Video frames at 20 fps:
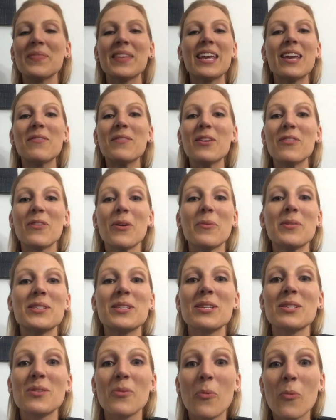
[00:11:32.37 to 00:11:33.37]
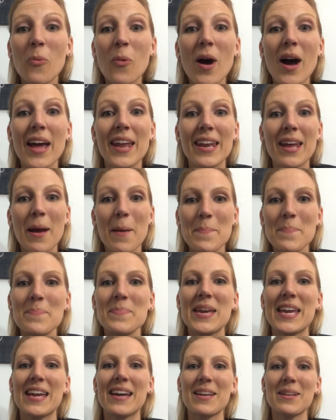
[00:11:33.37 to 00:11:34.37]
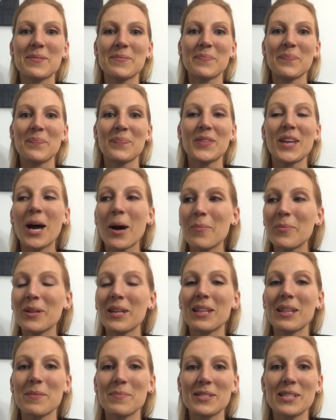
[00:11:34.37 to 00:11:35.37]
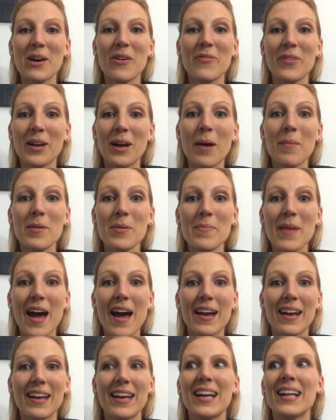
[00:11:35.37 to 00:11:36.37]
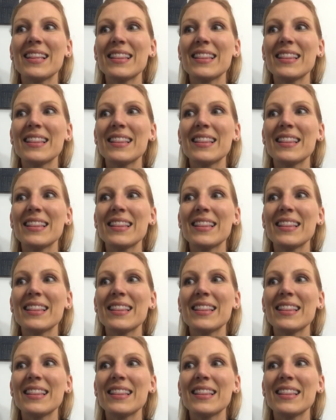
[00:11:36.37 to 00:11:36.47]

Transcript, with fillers: even if it was just one man humbling themselves and coming back,